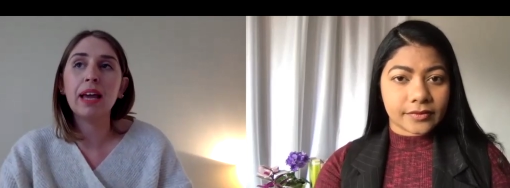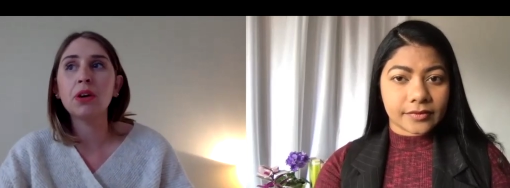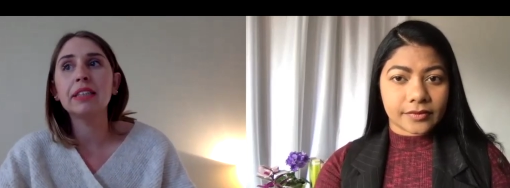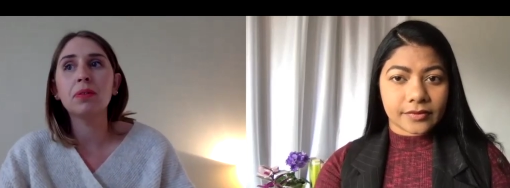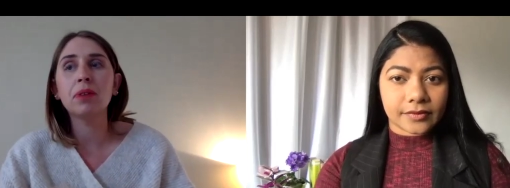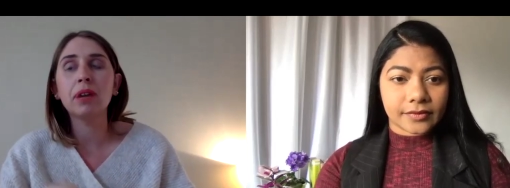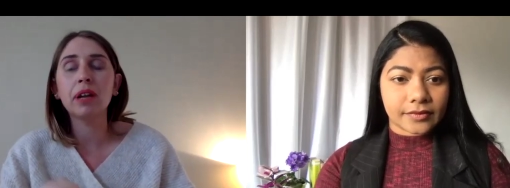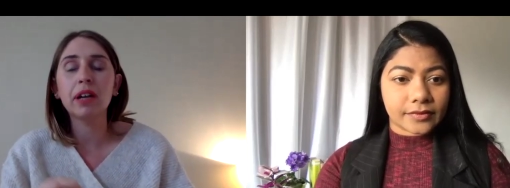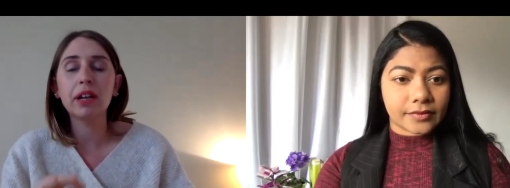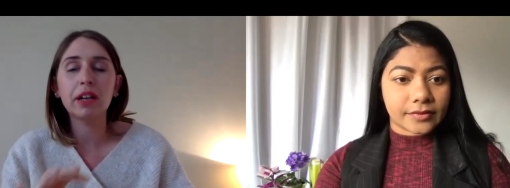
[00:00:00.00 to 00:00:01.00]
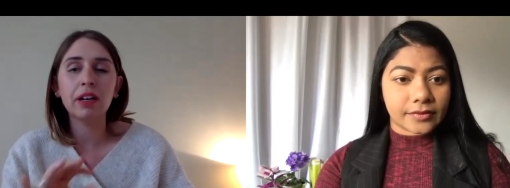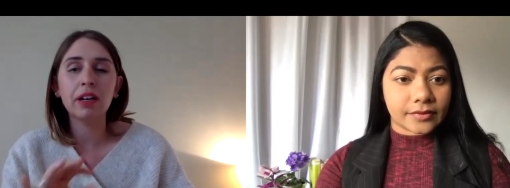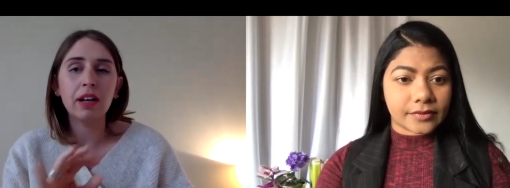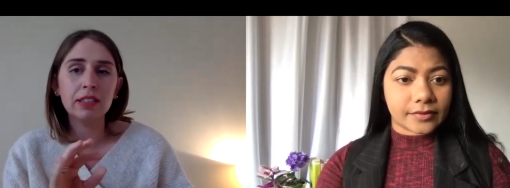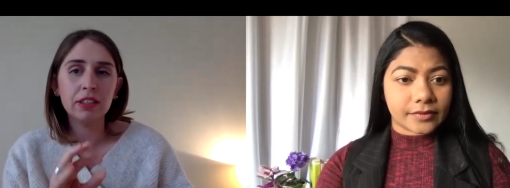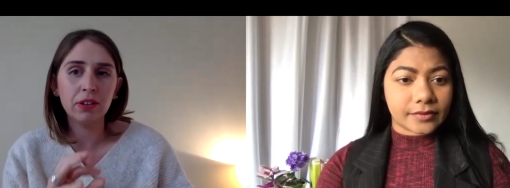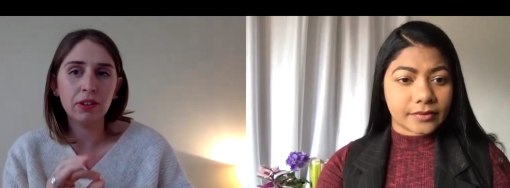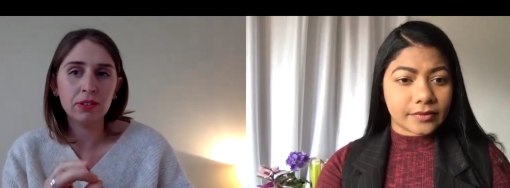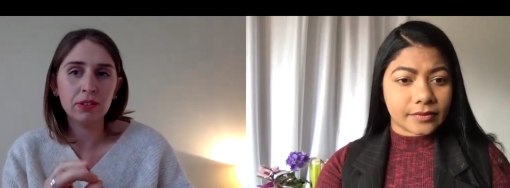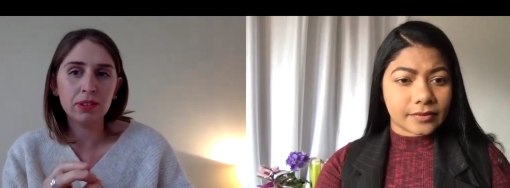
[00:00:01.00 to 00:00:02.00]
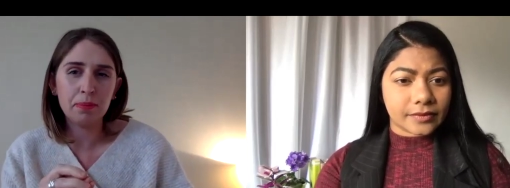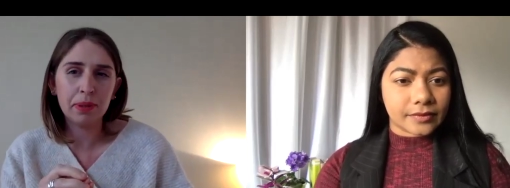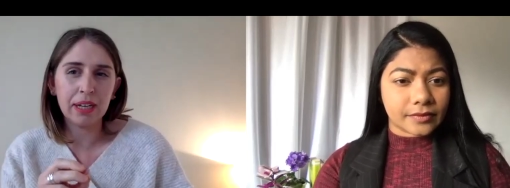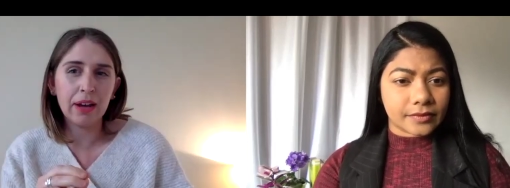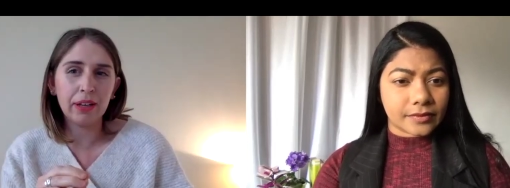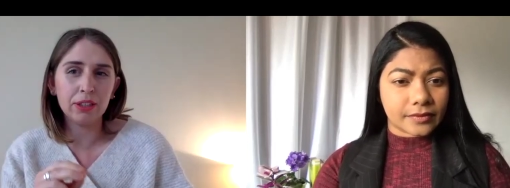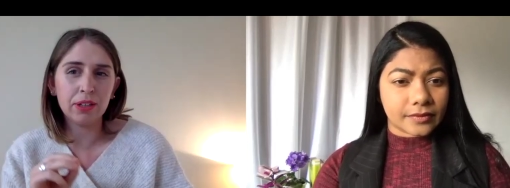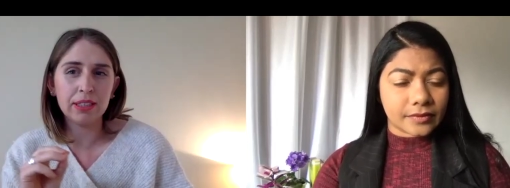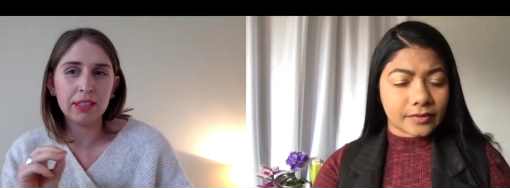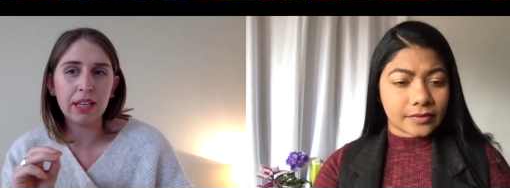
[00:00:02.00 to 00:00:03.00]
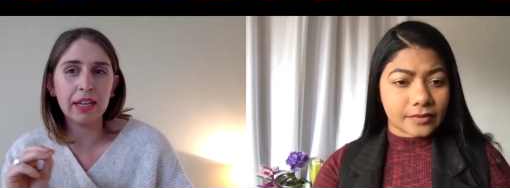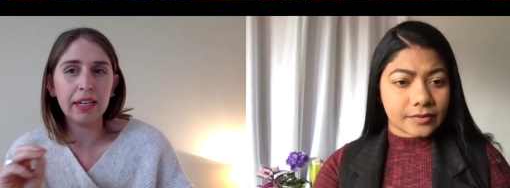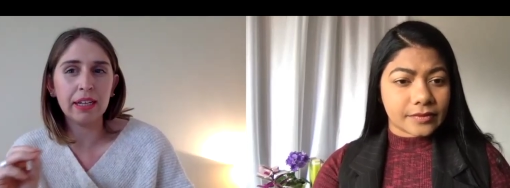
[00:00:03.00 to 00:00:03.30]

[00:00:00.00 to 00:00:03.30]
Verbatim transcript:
Speaker 1: And so really it's about recognizing those numbers and how they